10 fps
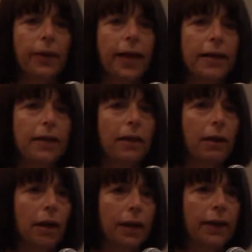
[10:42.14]
And
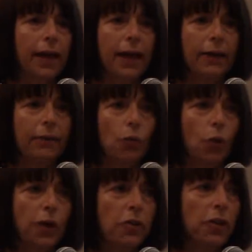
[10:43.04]
it, again,
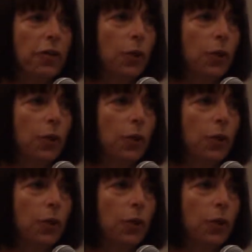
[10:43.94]
one of the